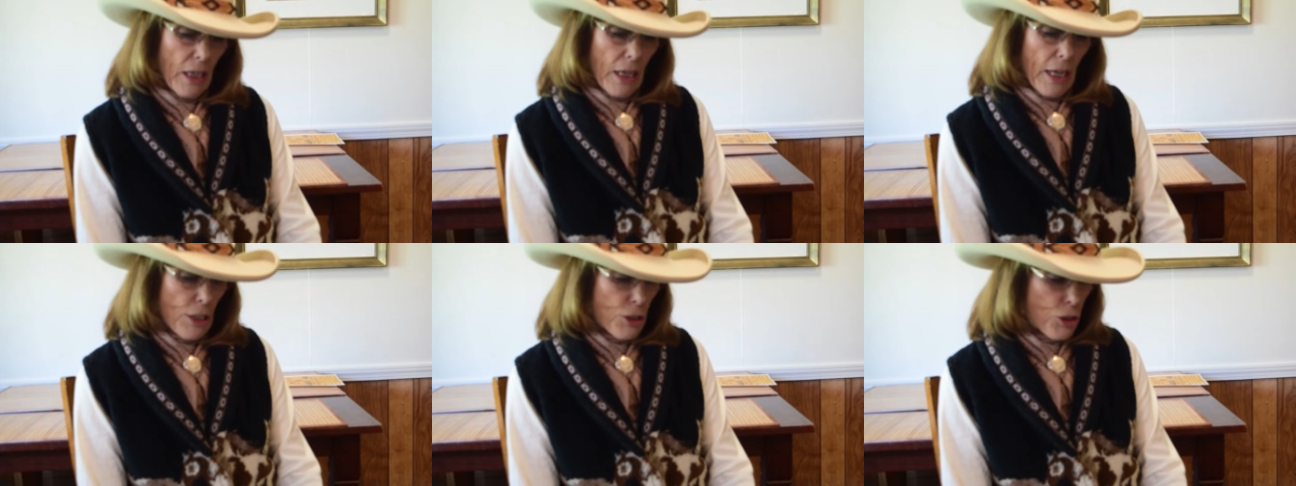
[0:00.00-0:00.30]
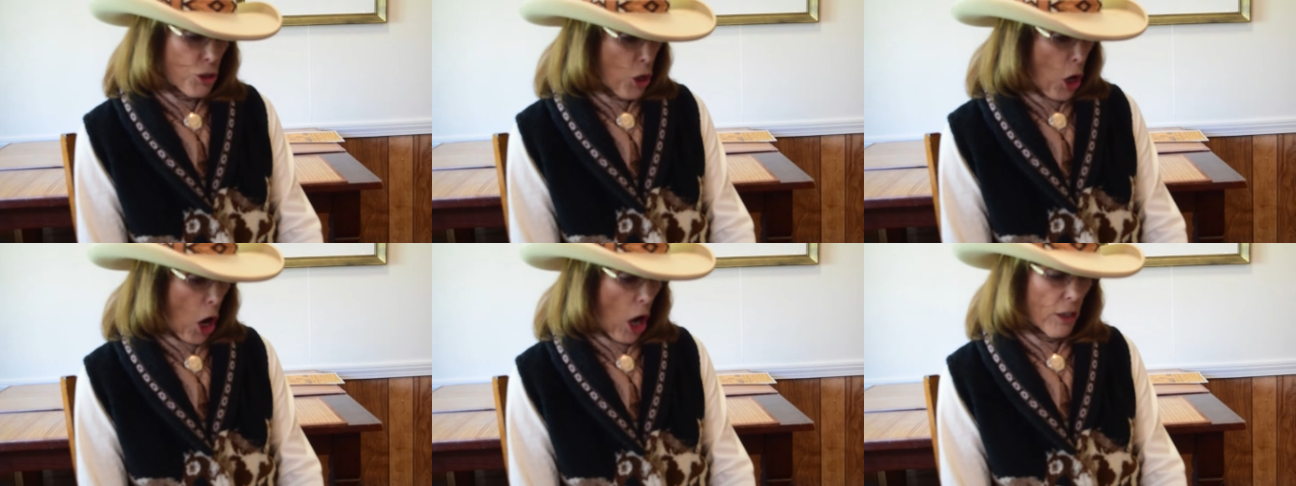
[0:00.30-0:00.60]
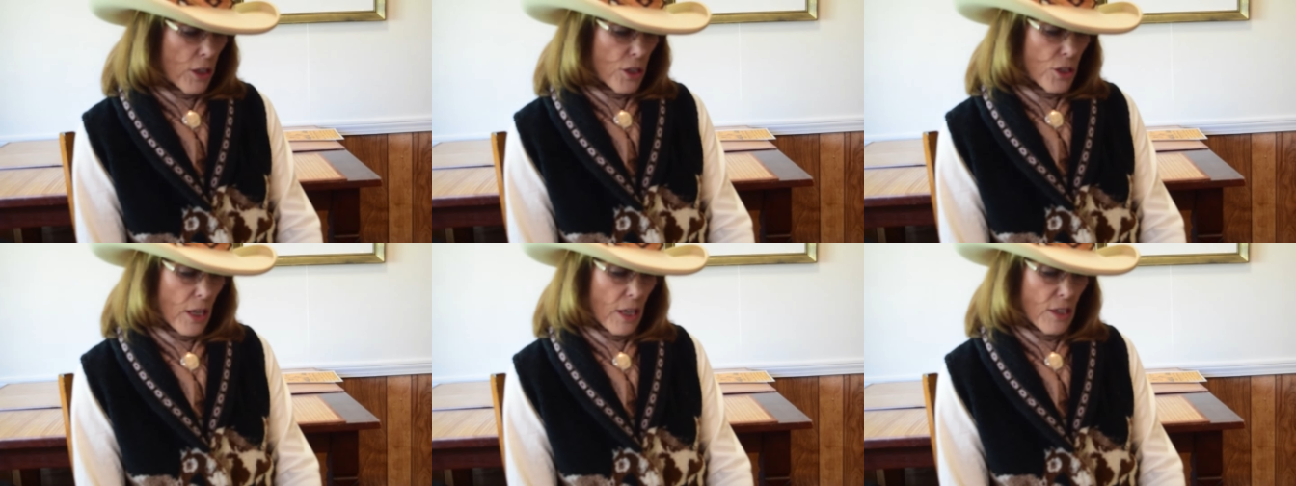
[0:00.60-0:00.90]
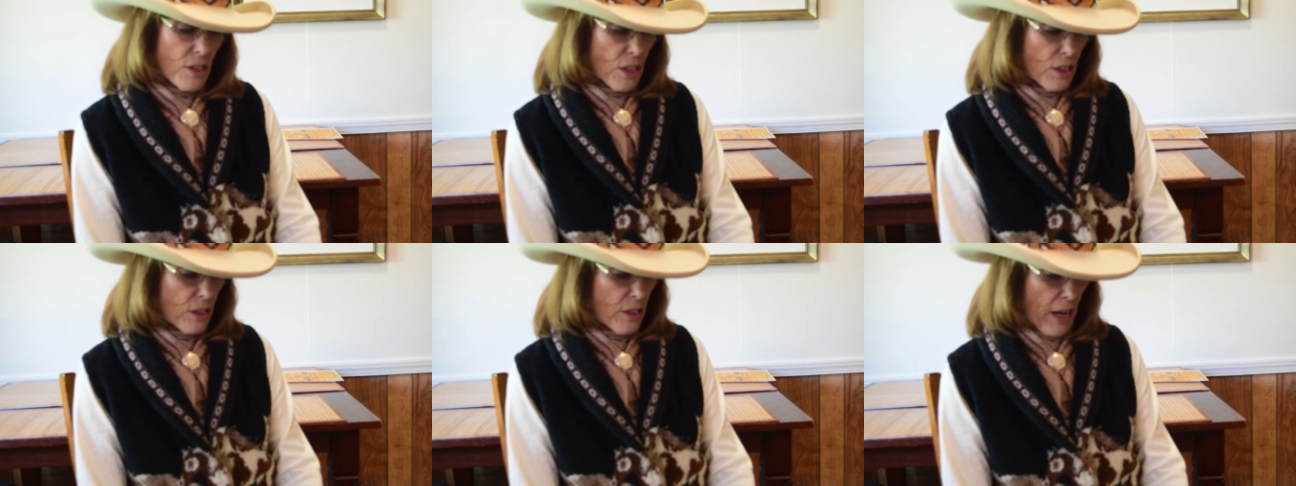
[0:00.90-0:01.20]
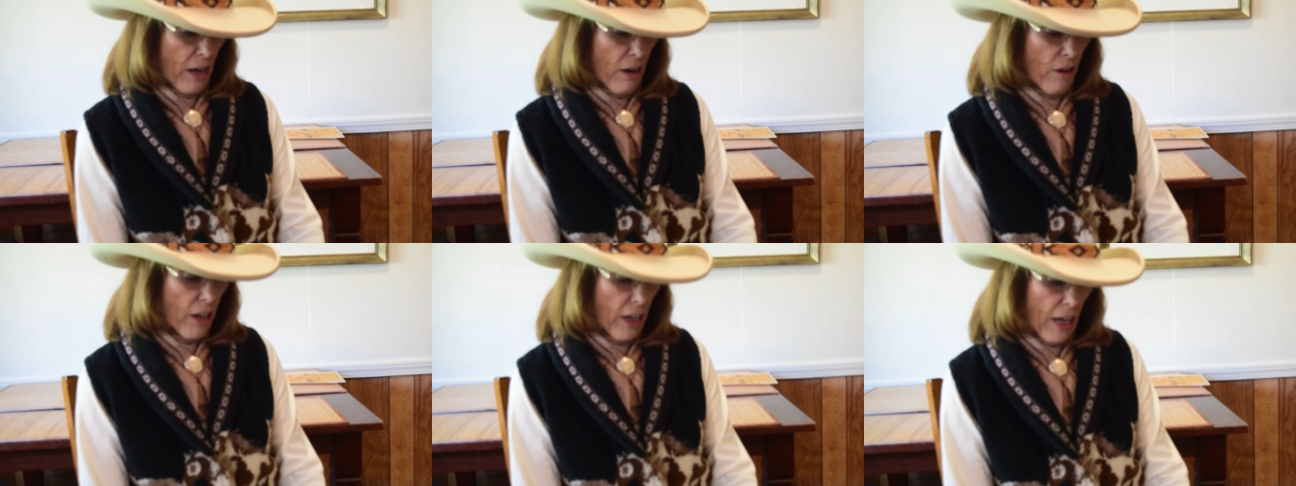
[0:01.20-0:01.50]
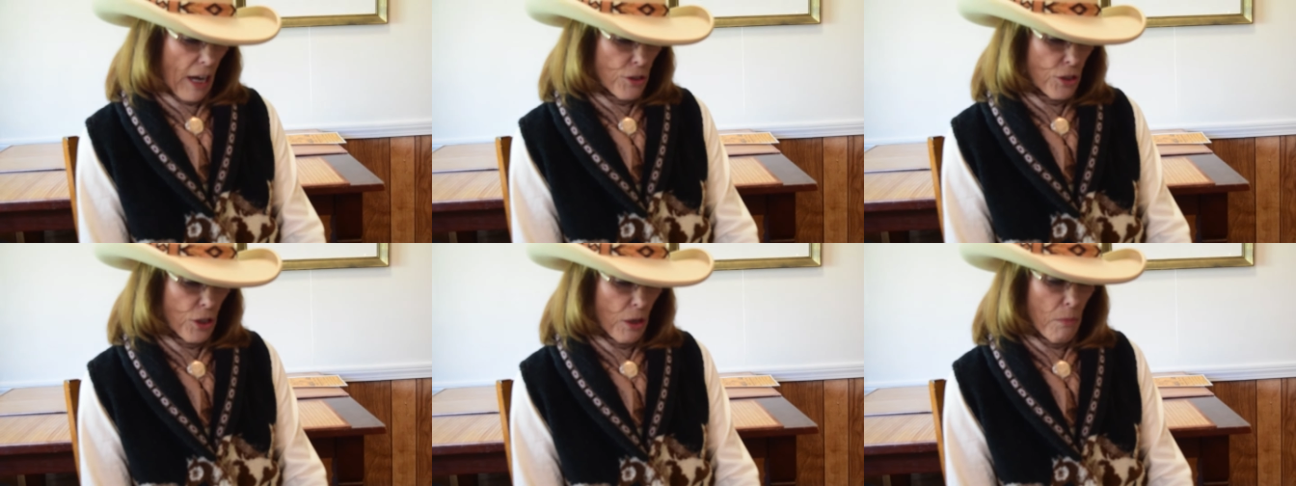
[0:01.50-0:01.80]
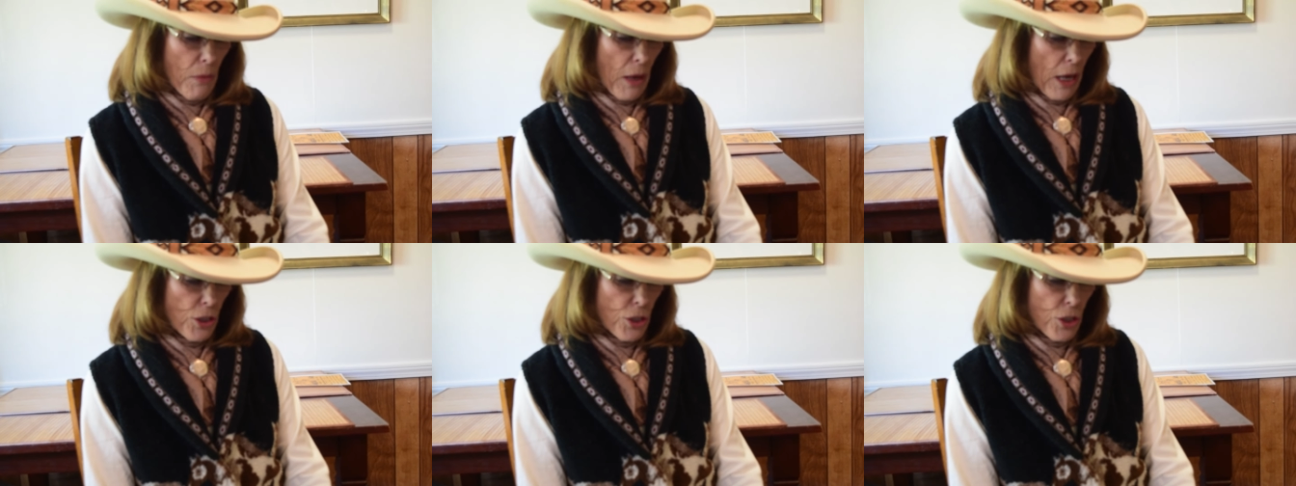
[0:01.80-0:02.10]
It's not as esoteric as it
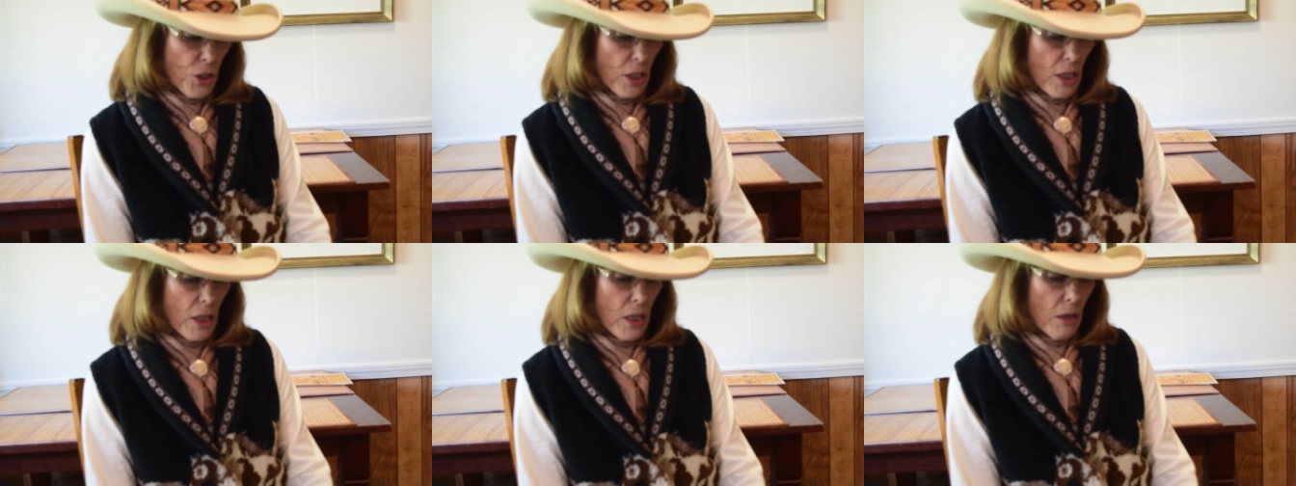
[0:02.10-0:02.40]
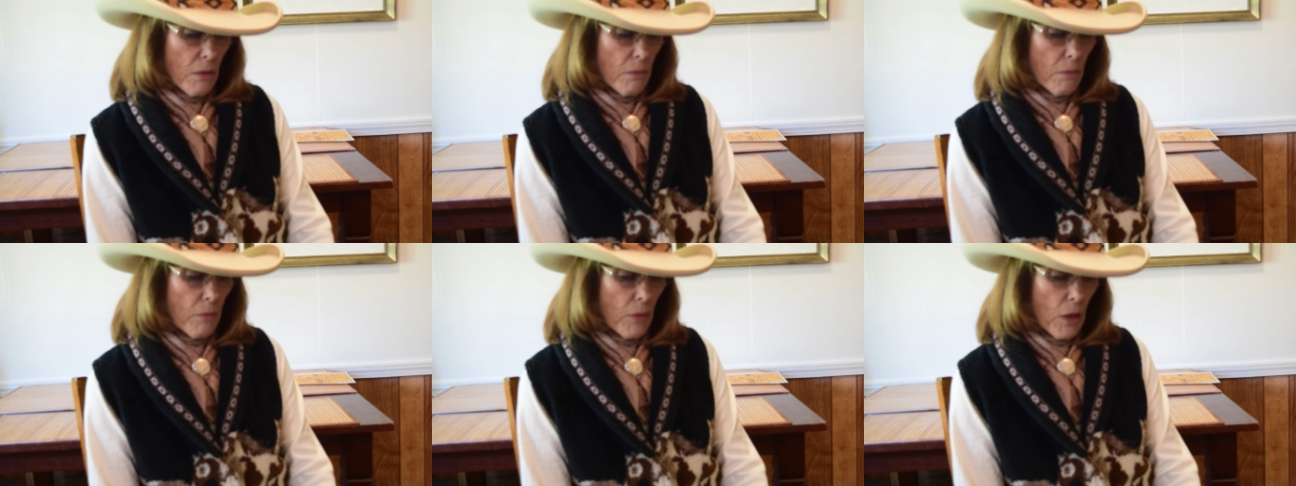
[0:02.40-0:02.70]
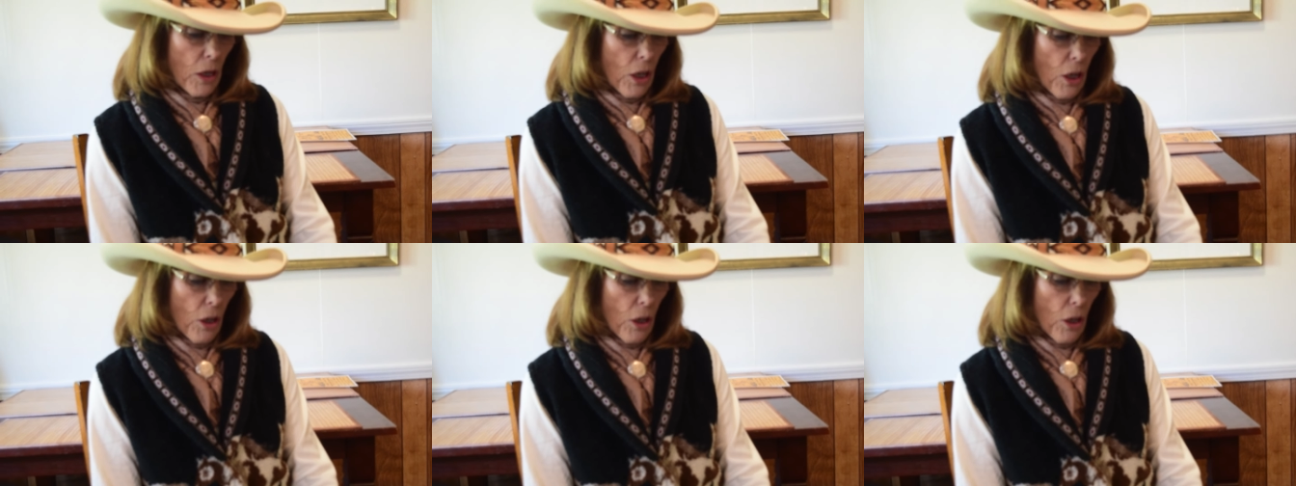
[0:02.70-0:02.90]
may seem,